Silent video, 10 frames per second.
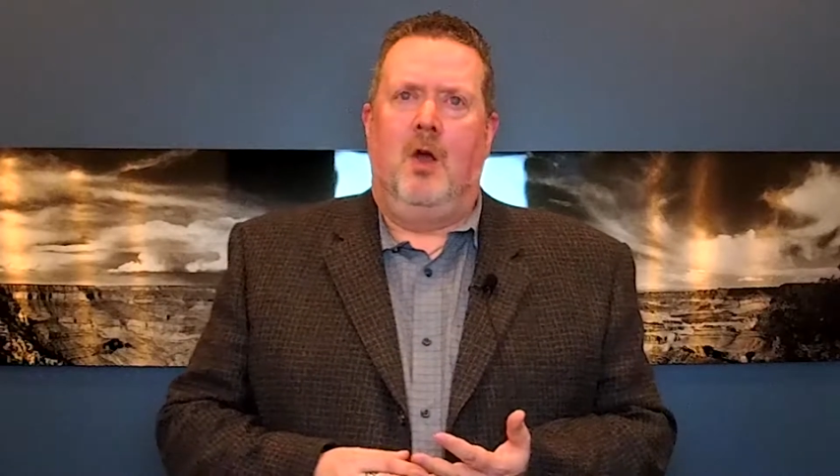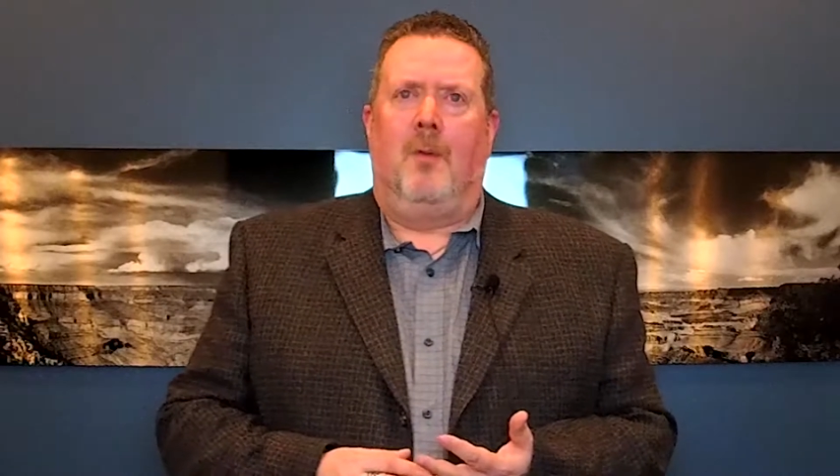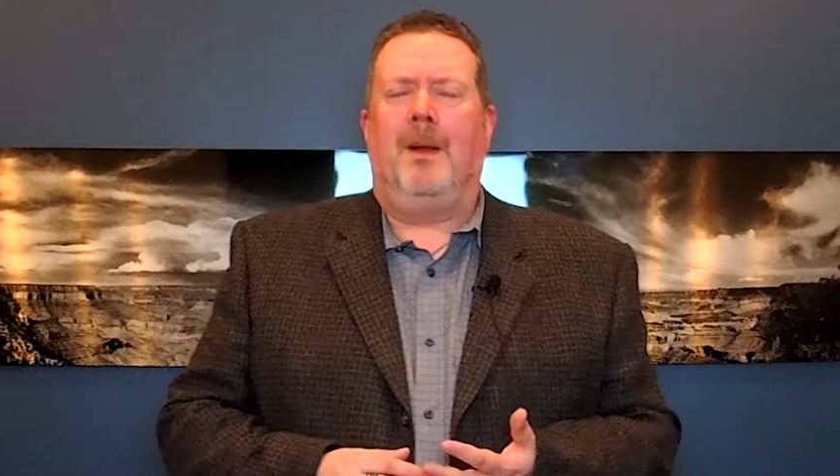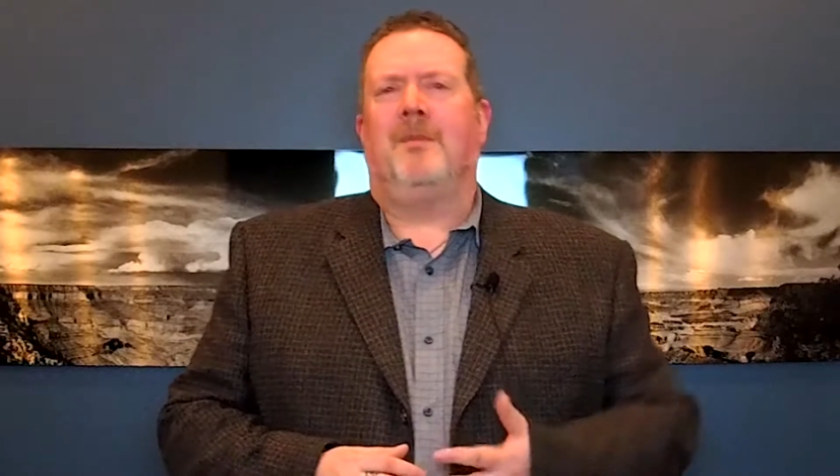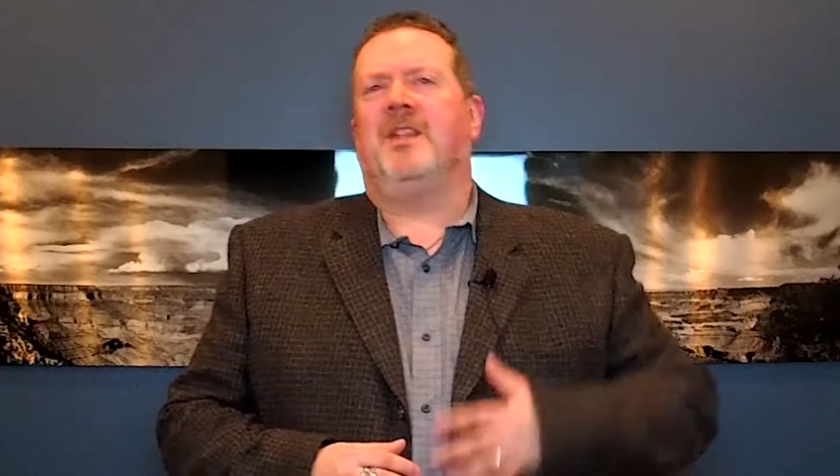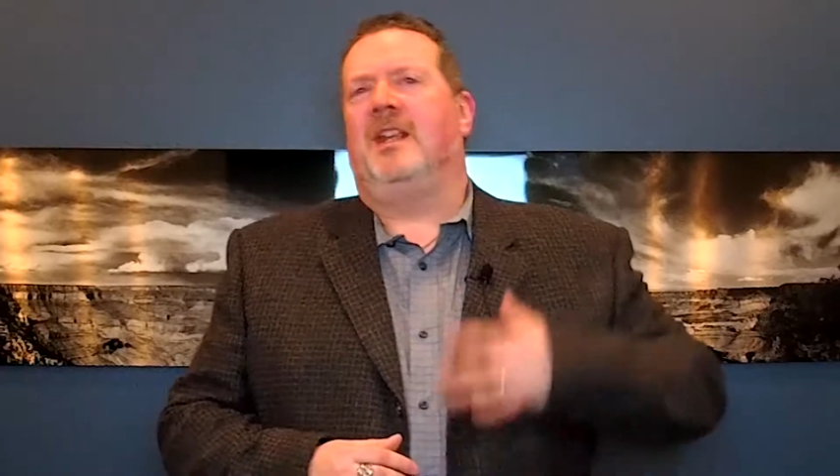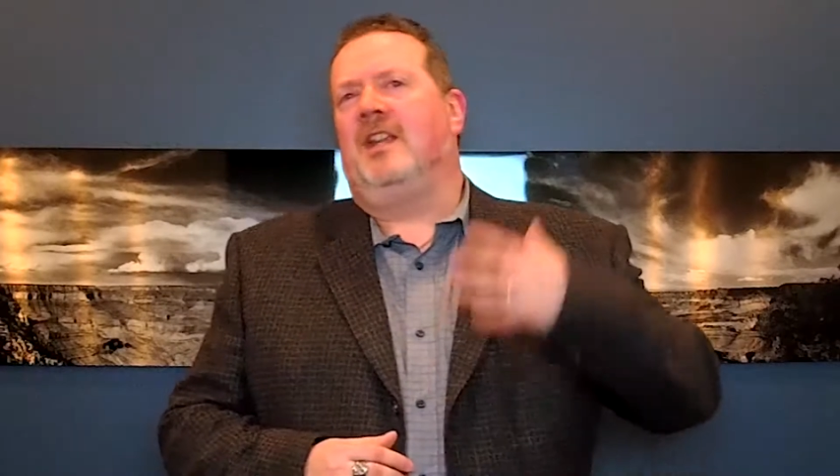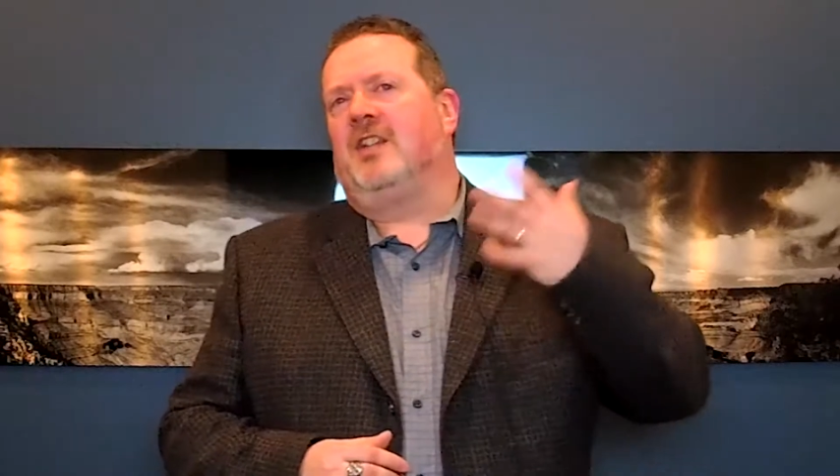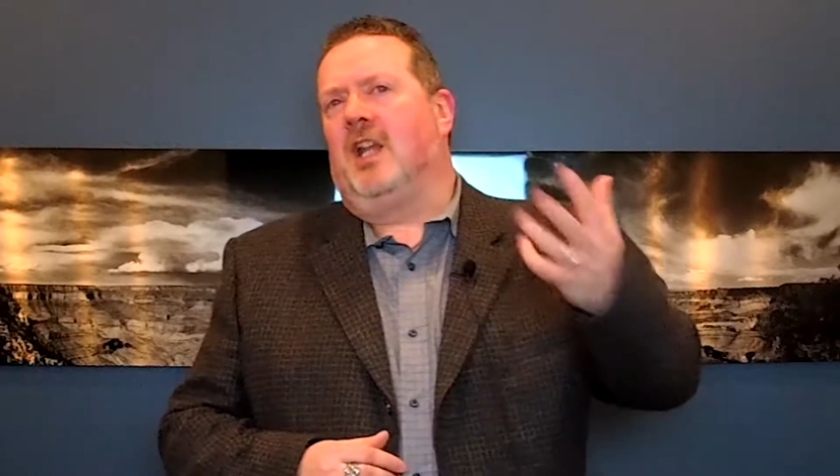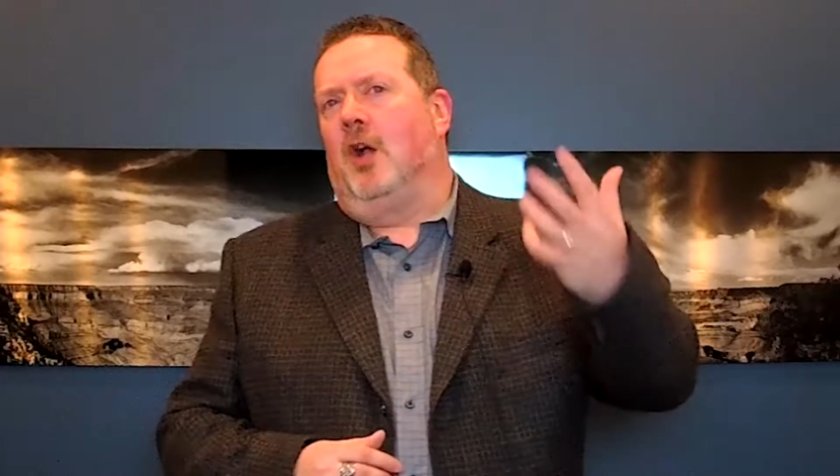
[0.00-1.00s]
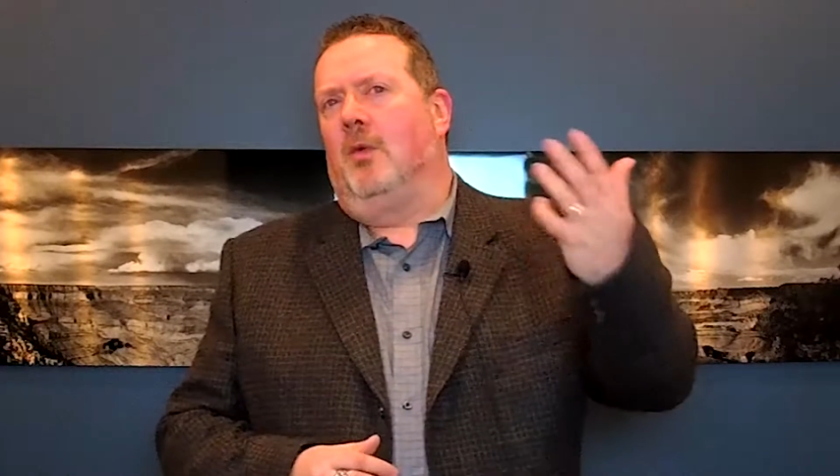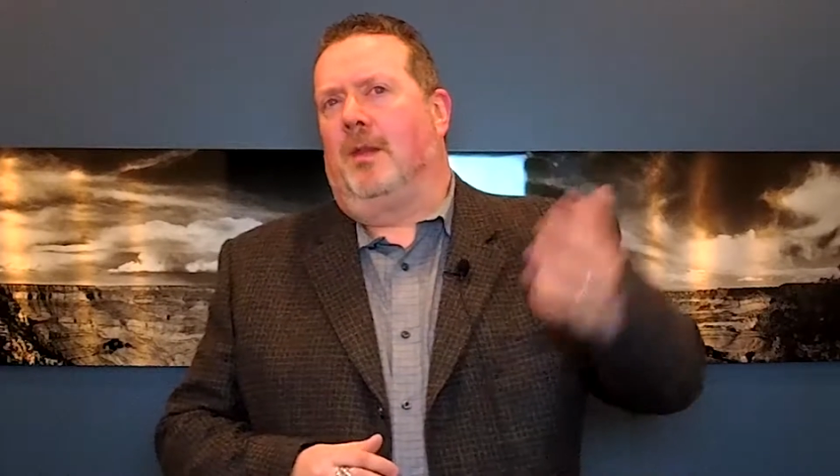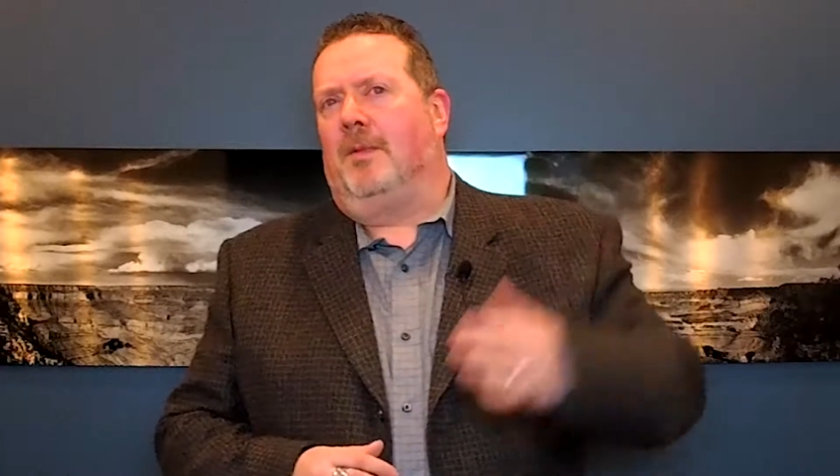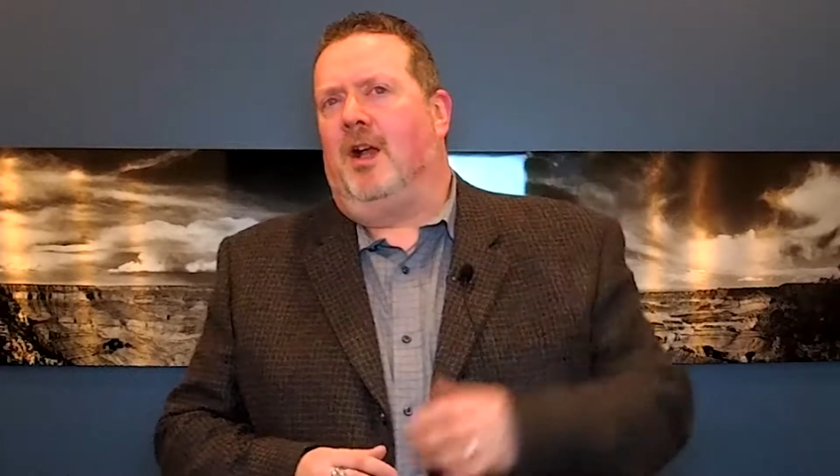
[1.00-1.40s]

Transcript: or perhaps they need to go with a